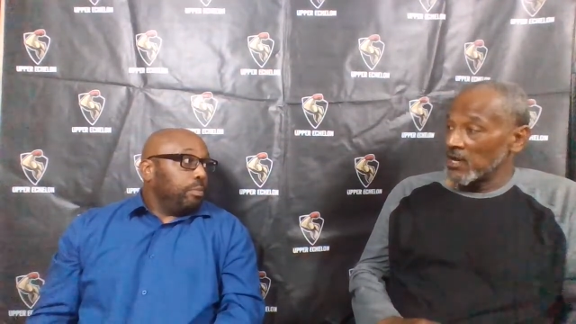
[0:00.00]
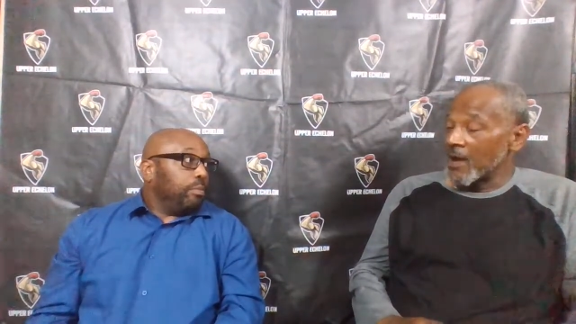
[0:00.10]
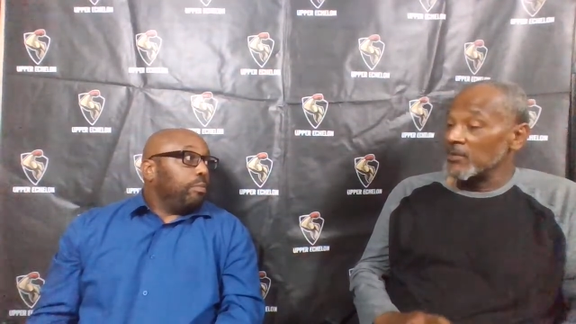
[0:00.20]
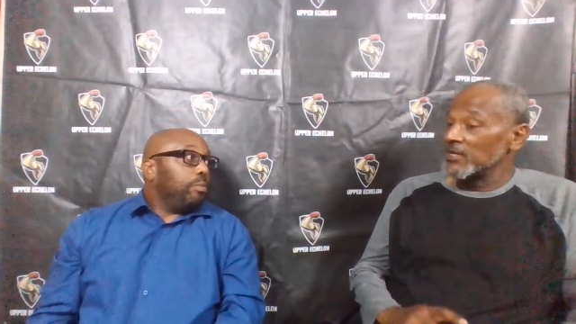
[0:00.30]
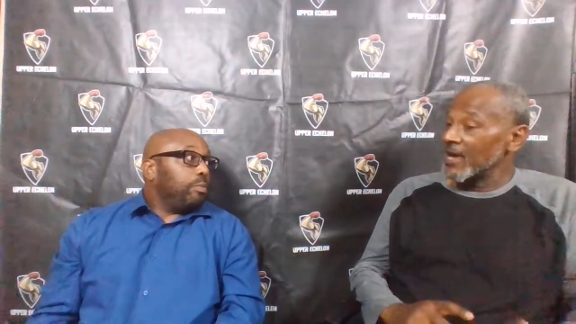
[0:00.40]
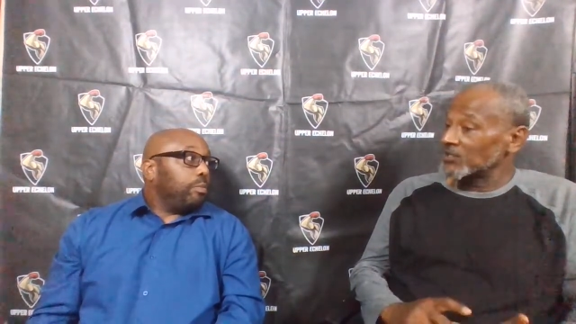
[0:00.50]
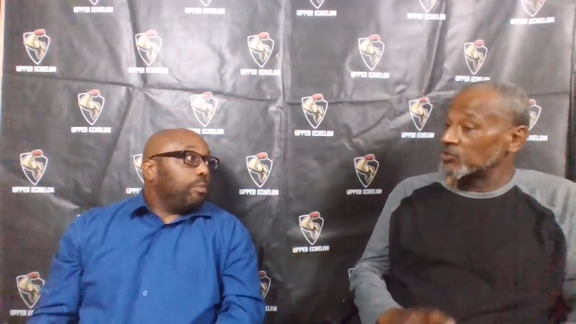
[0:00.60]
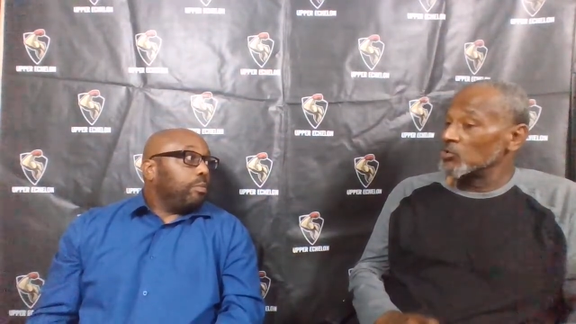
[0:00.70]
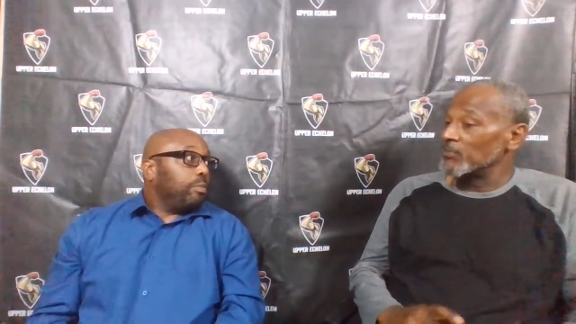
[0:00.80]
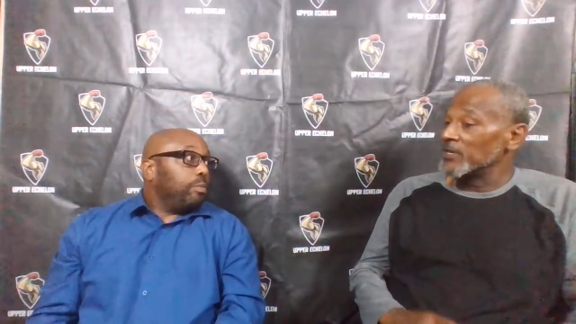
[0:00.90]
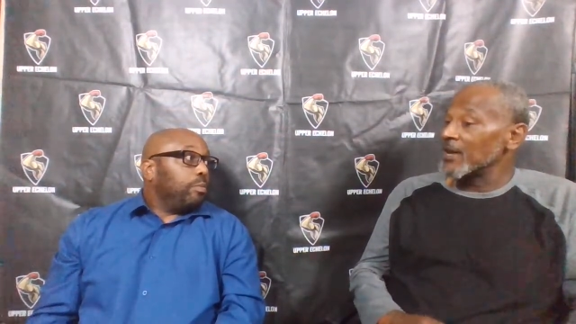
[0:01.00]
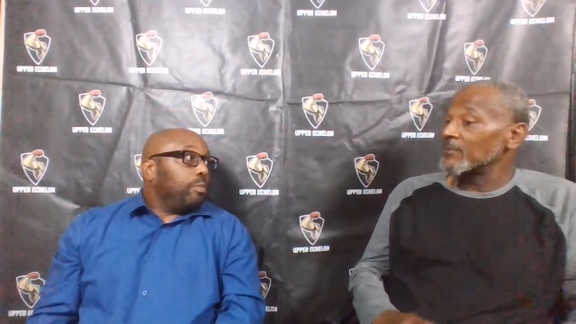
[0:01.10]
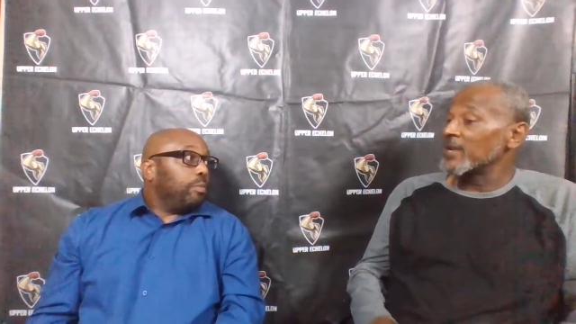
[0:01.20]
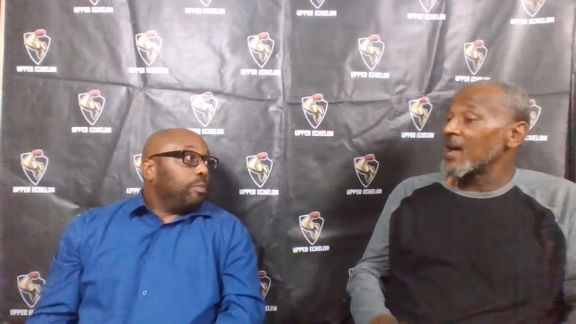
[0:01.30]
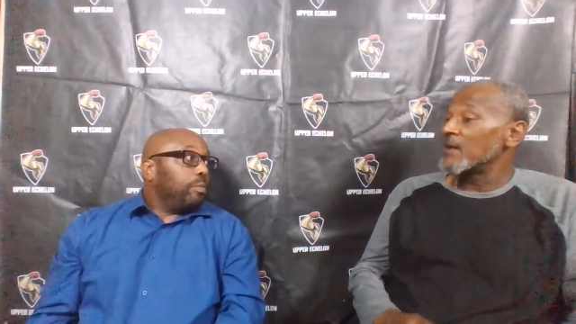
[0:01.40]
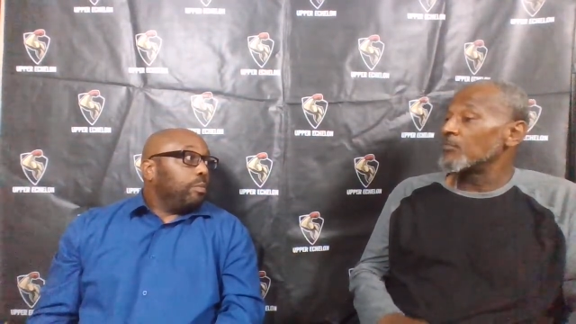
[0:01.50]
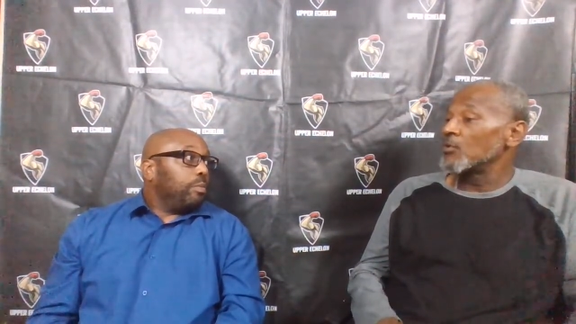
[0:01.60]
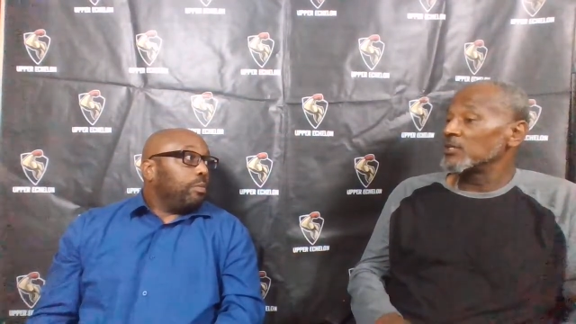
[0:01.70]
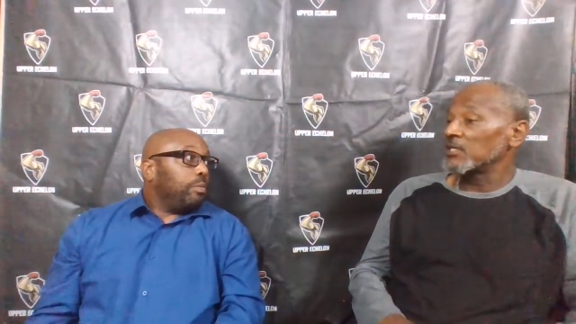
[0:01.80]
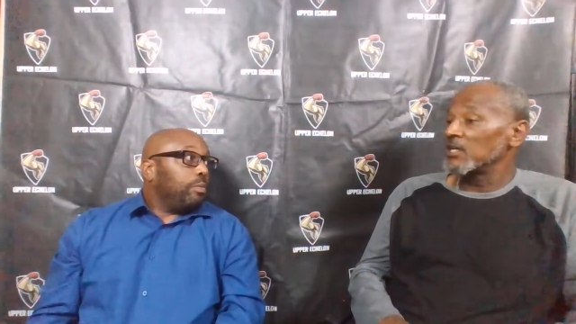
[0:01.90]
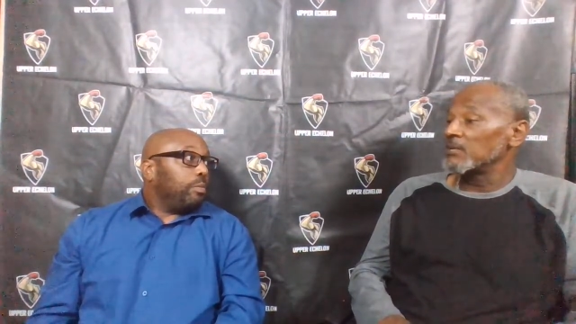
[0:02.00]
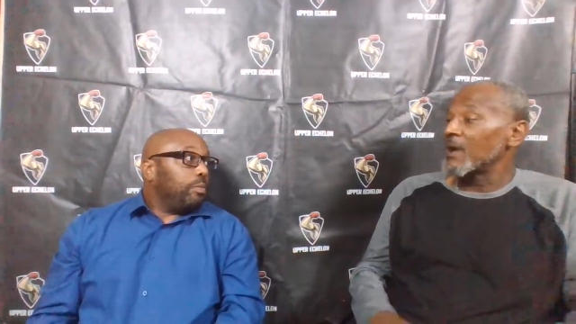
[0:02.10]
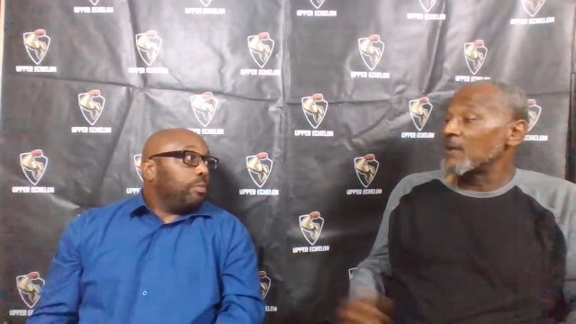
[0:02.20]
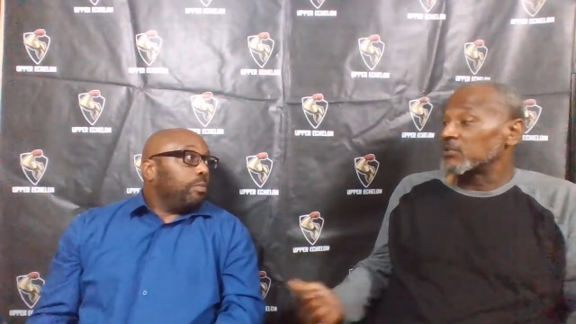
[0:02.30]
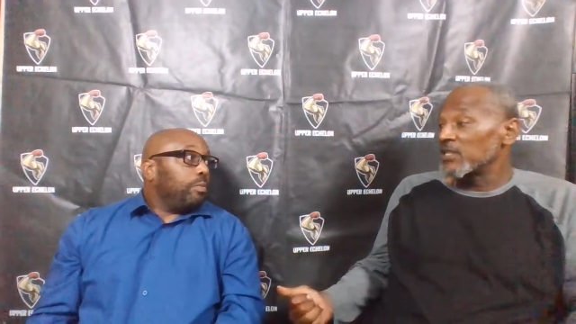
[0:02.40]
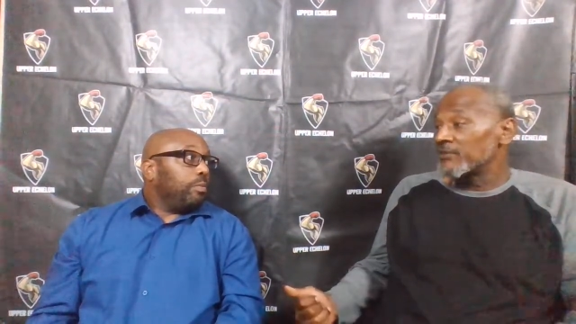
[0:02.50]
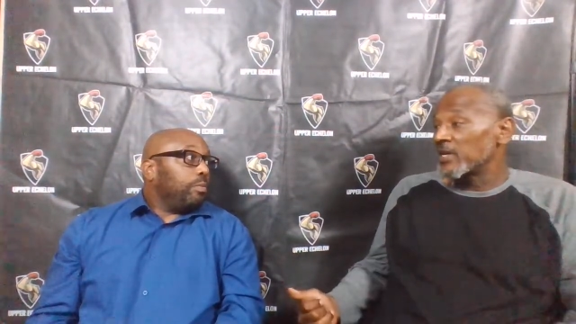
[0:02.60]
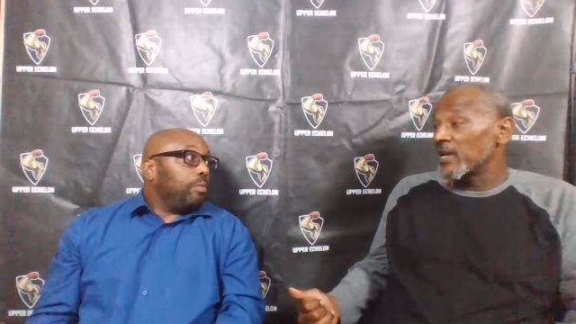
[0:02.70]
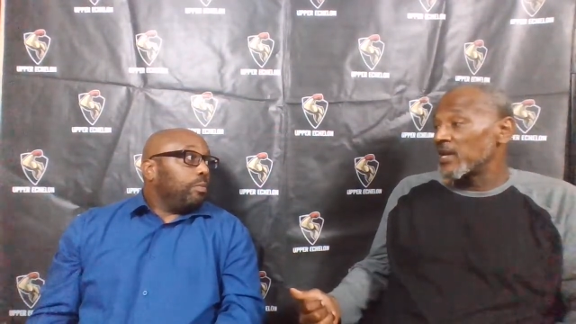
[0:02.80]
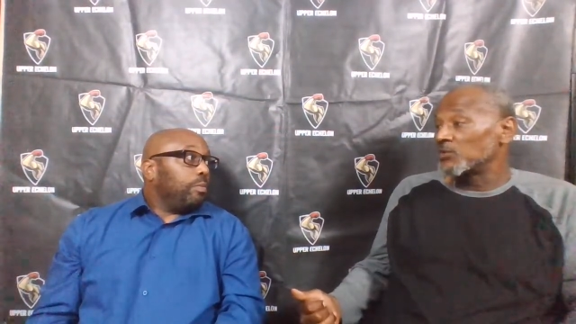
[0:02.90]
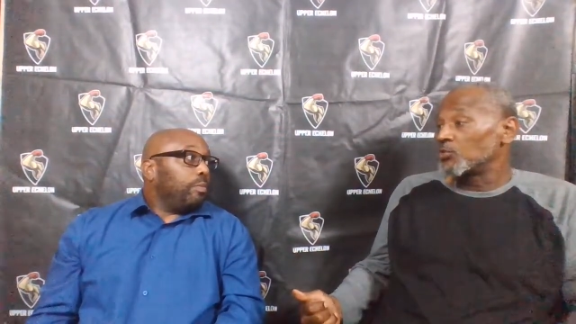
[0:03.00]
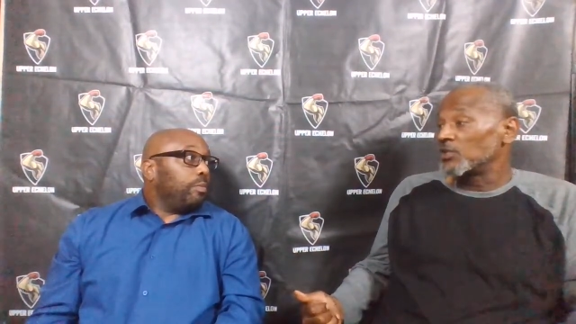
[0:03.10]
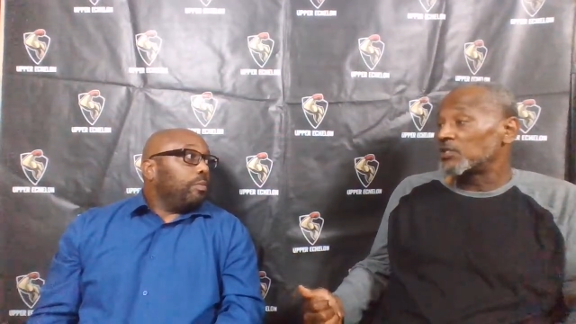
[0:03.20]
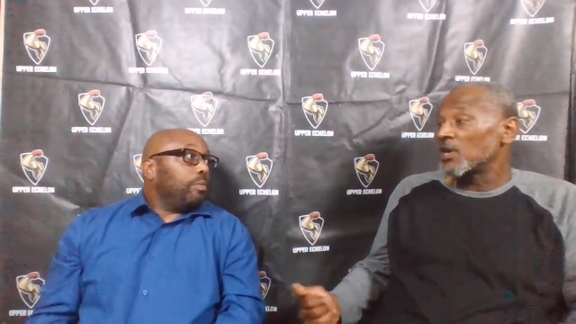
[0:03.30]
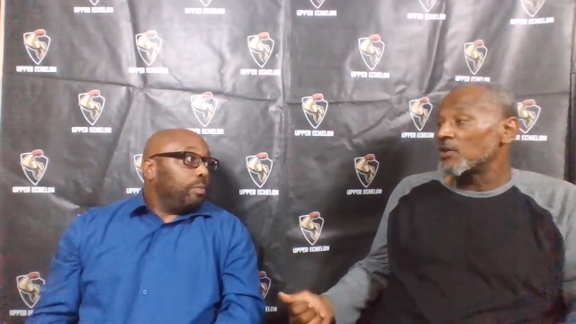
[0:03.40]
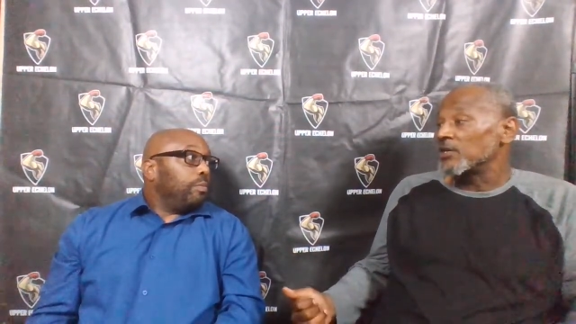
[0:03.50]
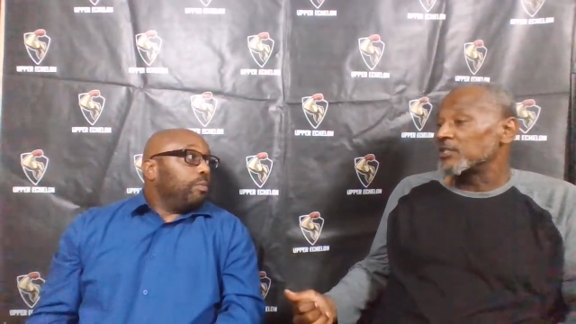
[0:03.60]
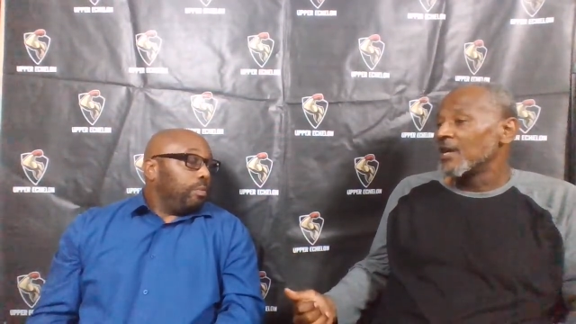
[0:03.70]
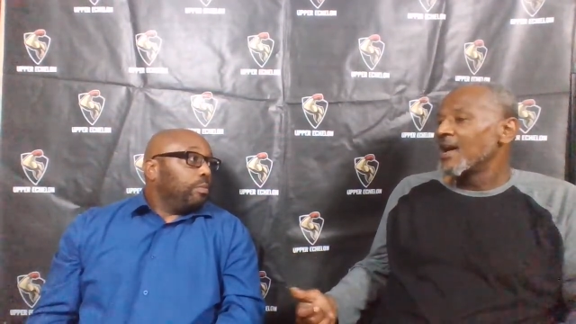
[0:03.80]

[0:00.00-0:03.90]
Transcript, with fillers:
Speaker 1: I mean, not Stewart, but number nine Boys Club. I was living in Edgewood Terrace.